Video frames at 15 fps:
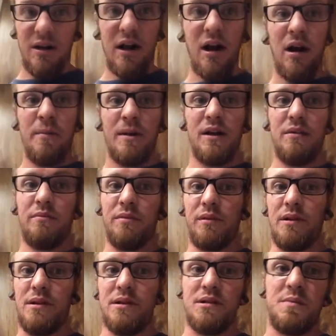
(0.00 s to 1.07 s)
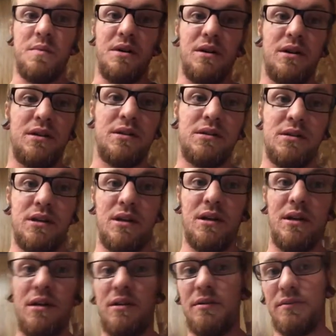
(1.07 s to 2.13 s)
in a comment, please, because
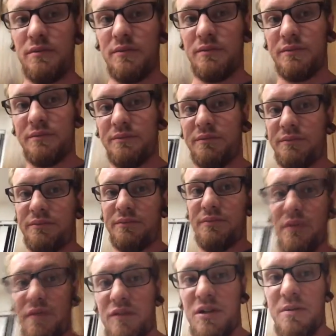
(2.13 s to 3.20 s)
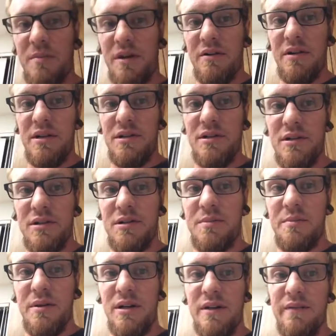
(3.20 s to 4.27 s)
I've done my research.
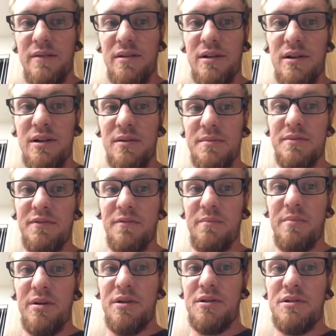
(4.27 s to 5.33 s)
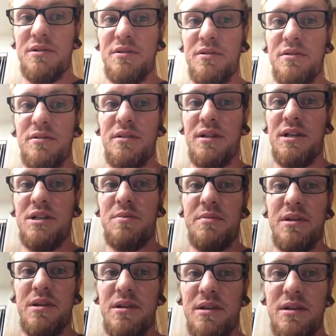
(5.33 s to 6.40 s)
But everything comes from personal
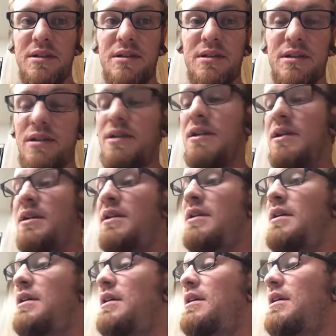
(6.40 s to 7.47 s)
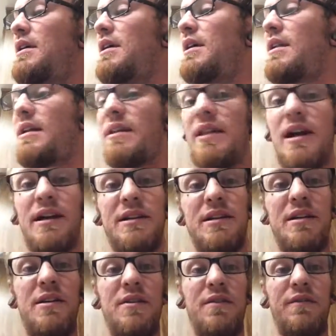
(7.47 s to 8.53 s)
experience, and I'd like
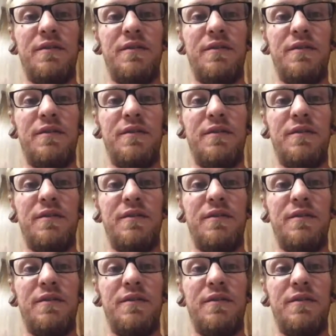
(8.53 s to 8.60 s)
to know